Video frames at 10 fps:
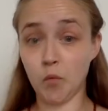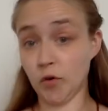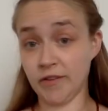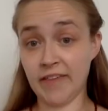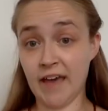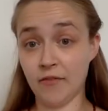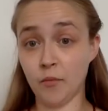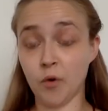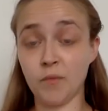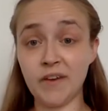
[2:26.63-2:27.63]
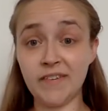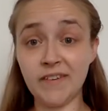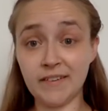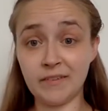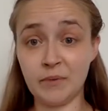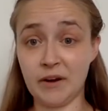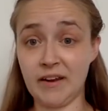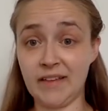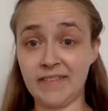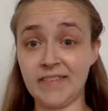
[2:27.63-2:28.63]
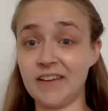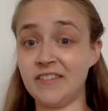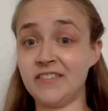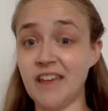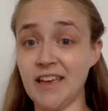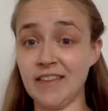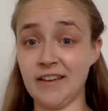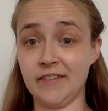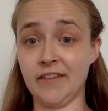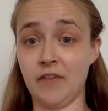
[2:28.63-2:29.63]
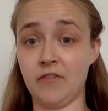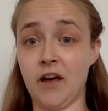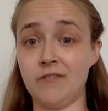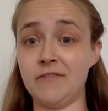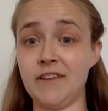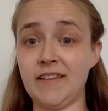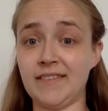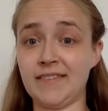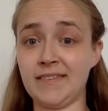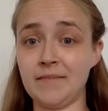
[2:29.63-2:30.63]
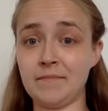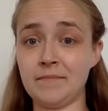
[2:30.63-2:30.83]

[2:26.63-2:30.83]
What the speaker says: Or did they have a more recent experience that has shaken their self-confidence?